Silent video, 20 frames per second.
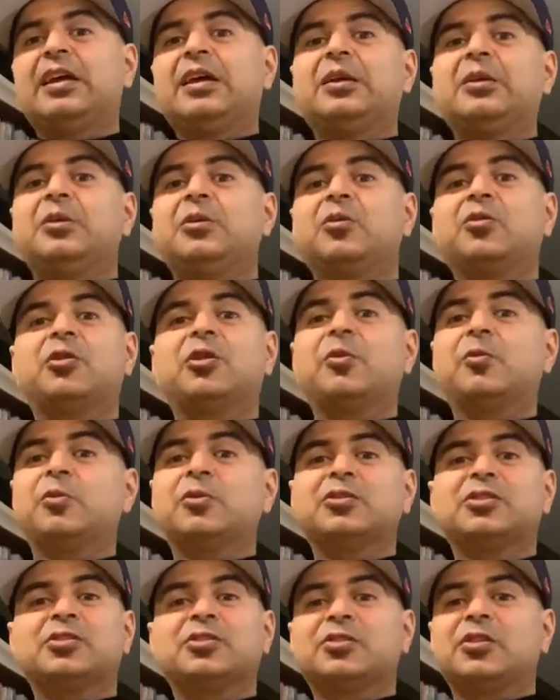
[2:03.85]
You know, there
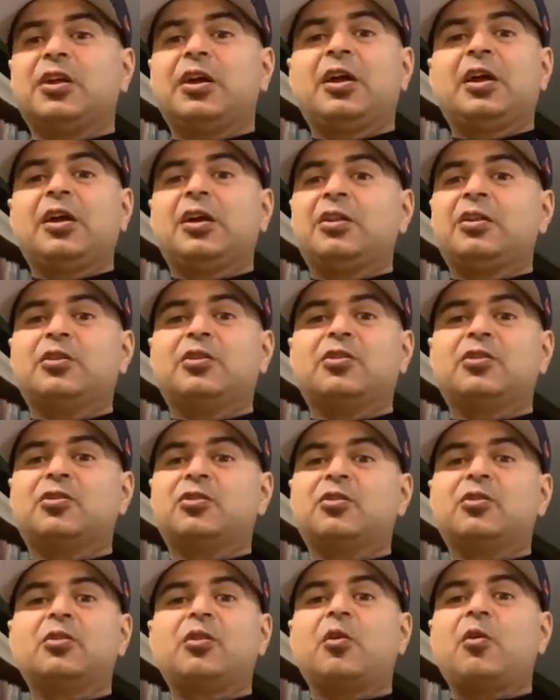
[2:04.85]
was
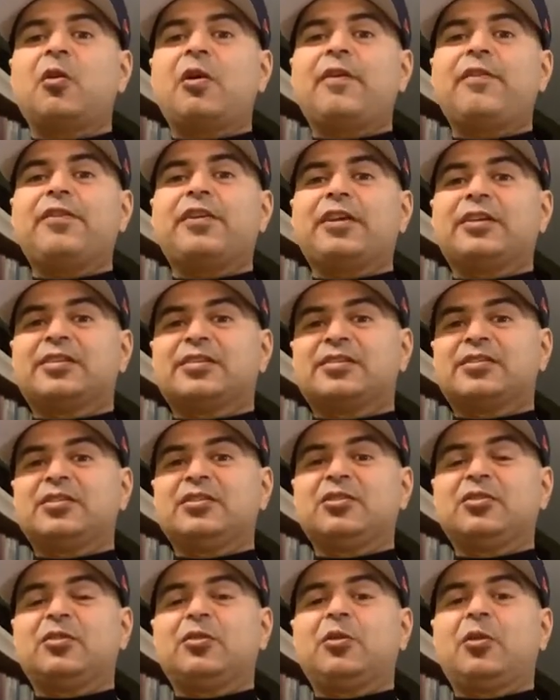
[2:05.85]
no evidence,
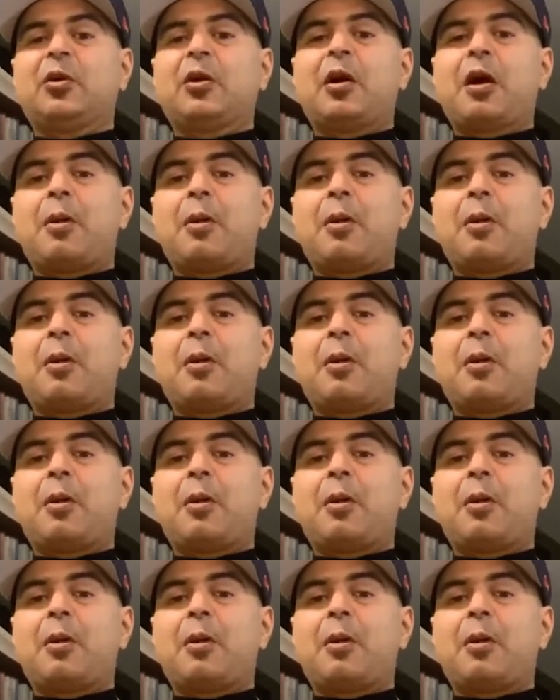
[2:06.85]
you know.